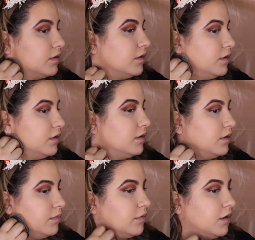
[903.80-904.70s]
Okay, and
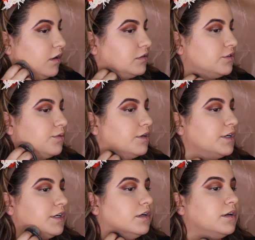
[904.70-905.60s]
I'm
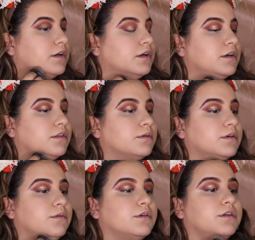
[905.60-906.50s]
contouring. The
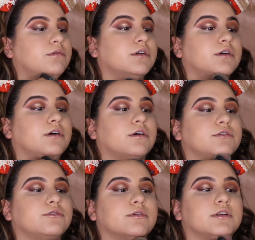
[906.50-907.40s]
only one you want to
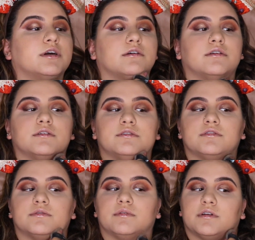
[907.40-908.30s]
contour down is
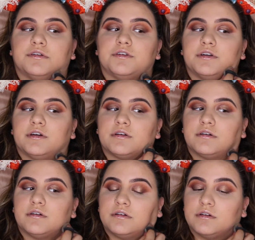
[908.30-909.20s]
the one on your
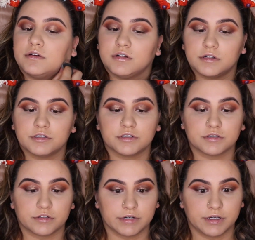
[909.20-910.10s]
neck.
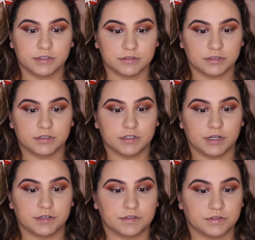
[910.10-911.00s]
Just creates like a
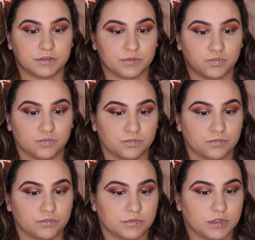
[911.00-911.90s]
nice
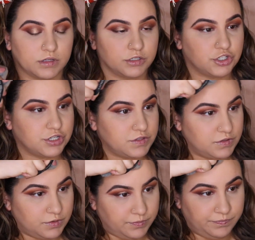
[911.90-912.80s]

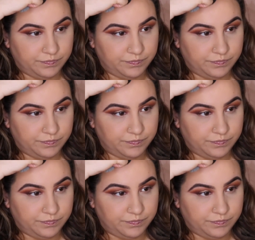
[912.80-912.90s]
chisel.